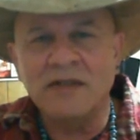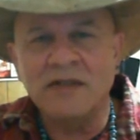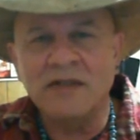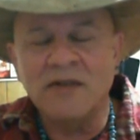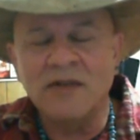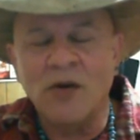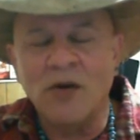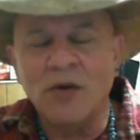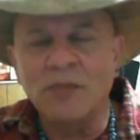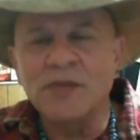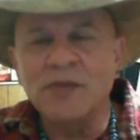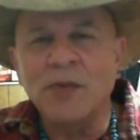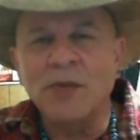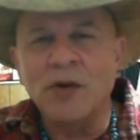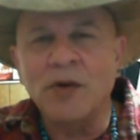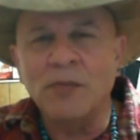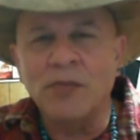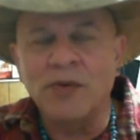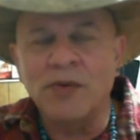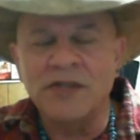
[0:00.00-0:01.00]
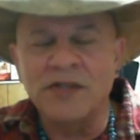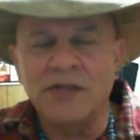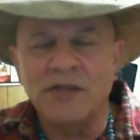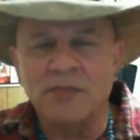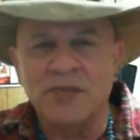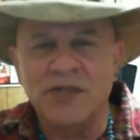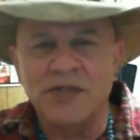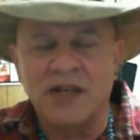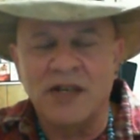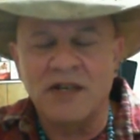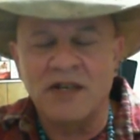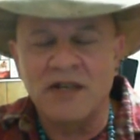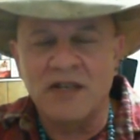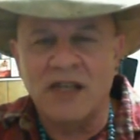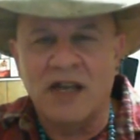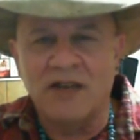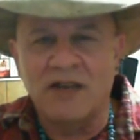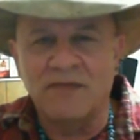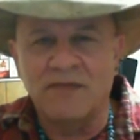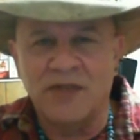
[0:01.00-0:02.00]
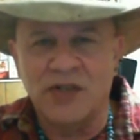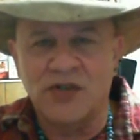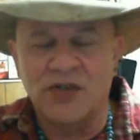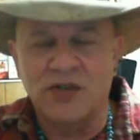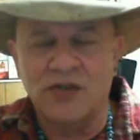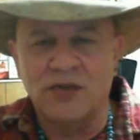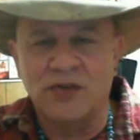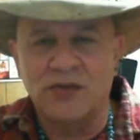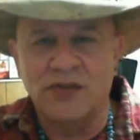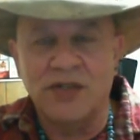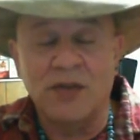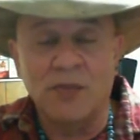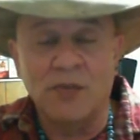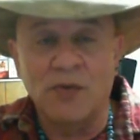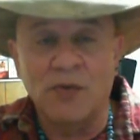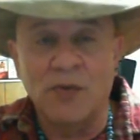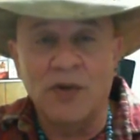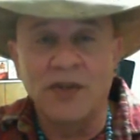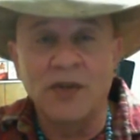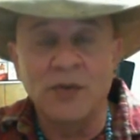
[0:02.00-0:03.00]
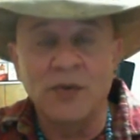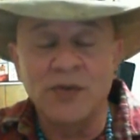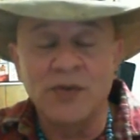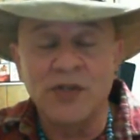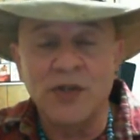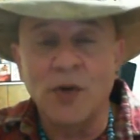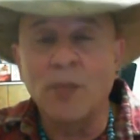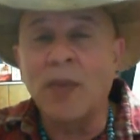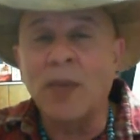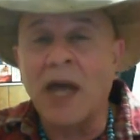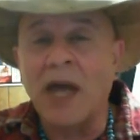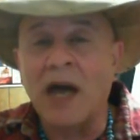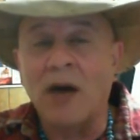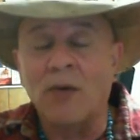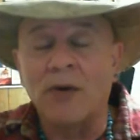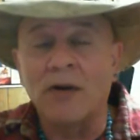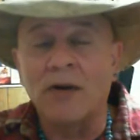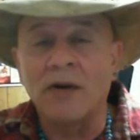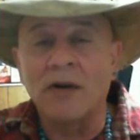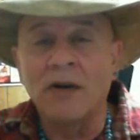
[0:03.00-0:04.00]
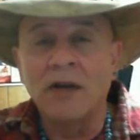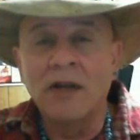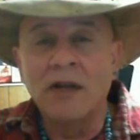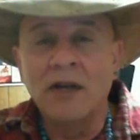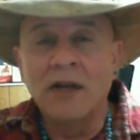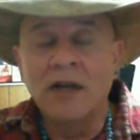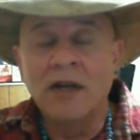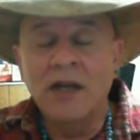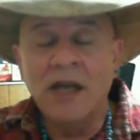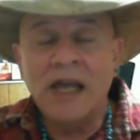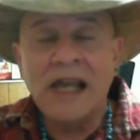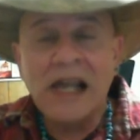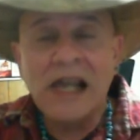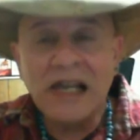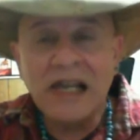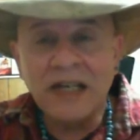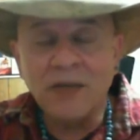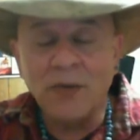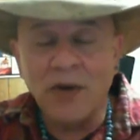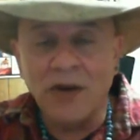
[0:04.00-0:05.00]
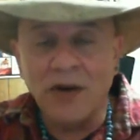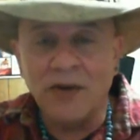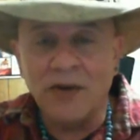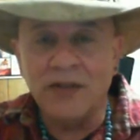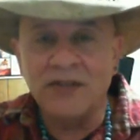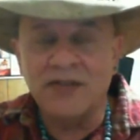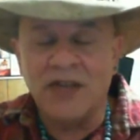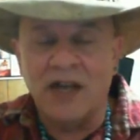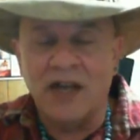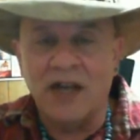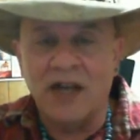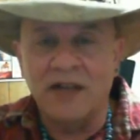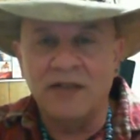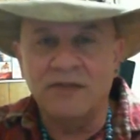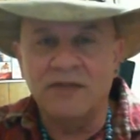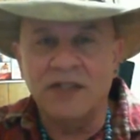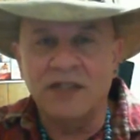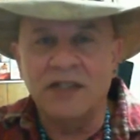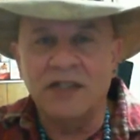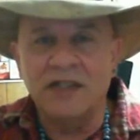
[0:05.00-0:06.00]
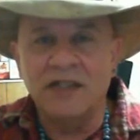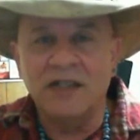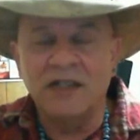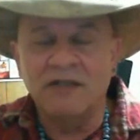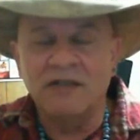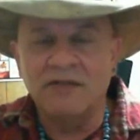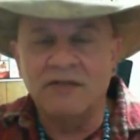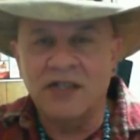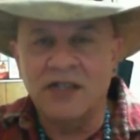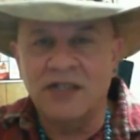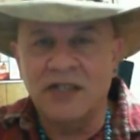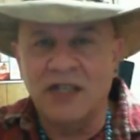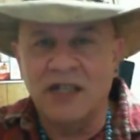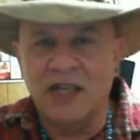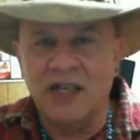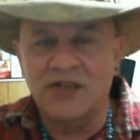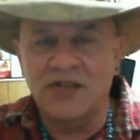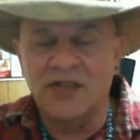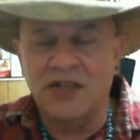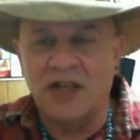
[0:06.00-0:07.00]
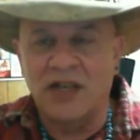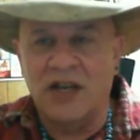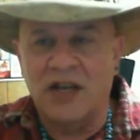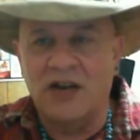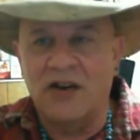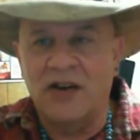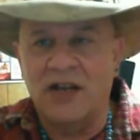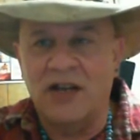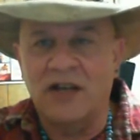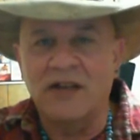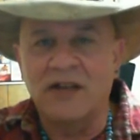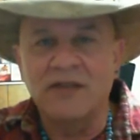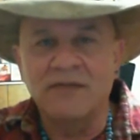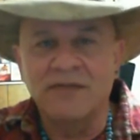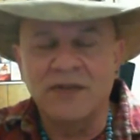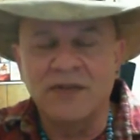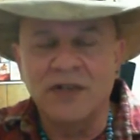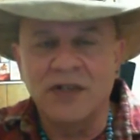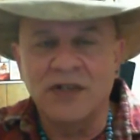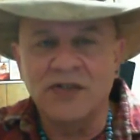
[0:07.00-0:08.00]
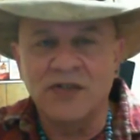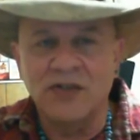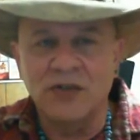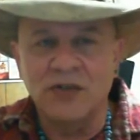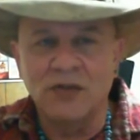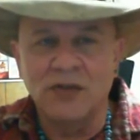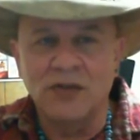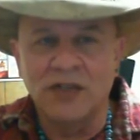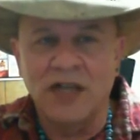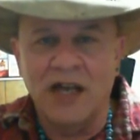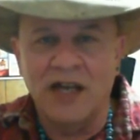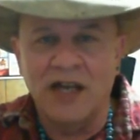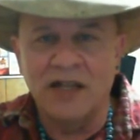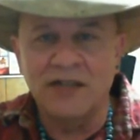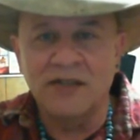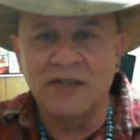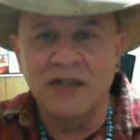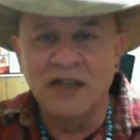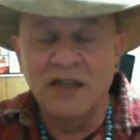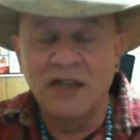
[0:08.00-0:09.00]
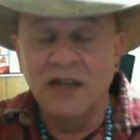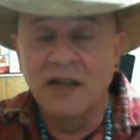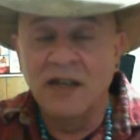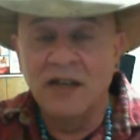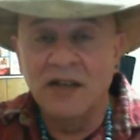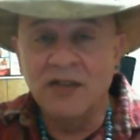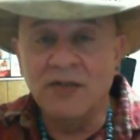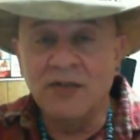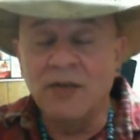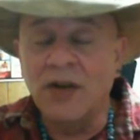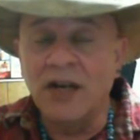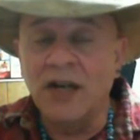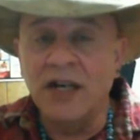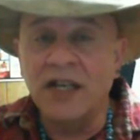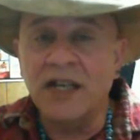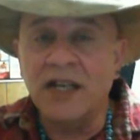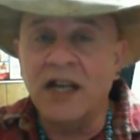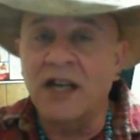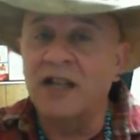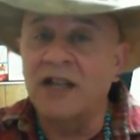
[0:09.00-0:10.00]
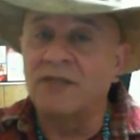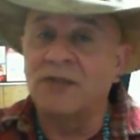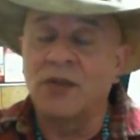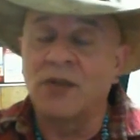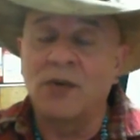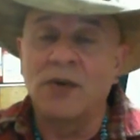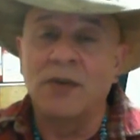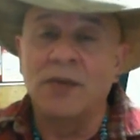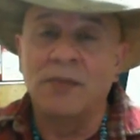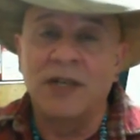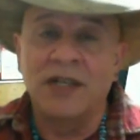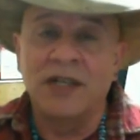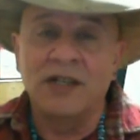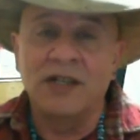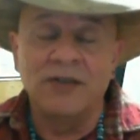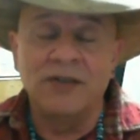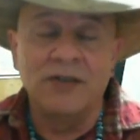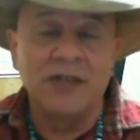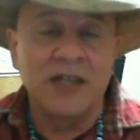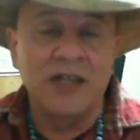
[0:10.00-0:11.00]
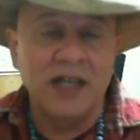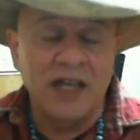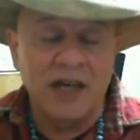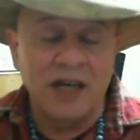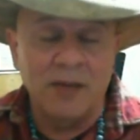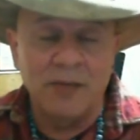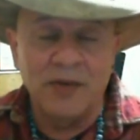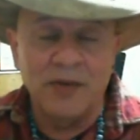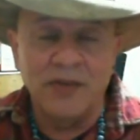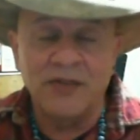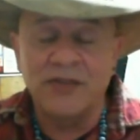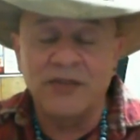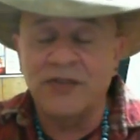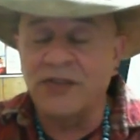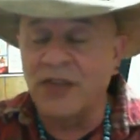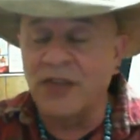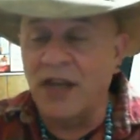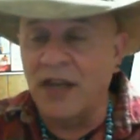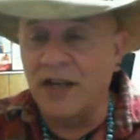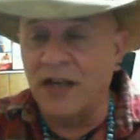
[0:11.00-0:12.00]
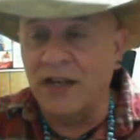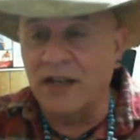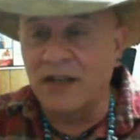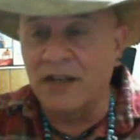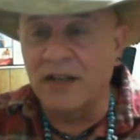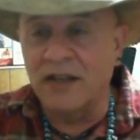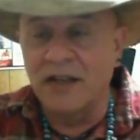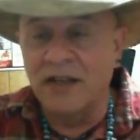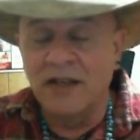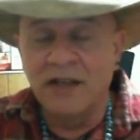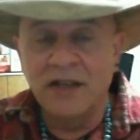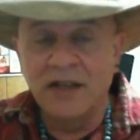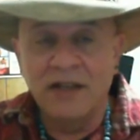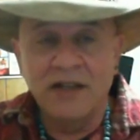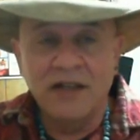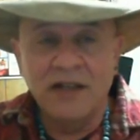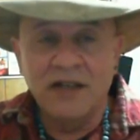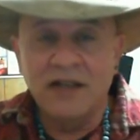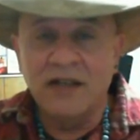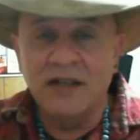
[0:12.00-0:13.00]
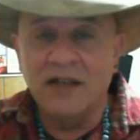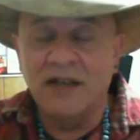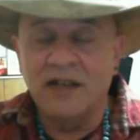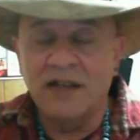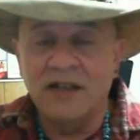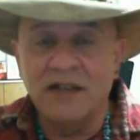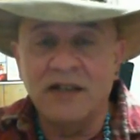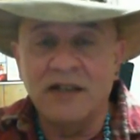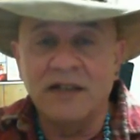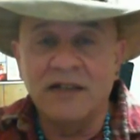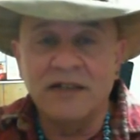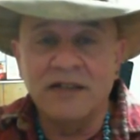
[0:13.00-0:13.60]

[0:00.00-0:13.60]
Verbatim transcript: Holmesburg Prison presented a lot of issues. Number one, there was no power anywhere inside of the investigation area for us to utilize to run any kind of equipment, including cameras, lighting, uh,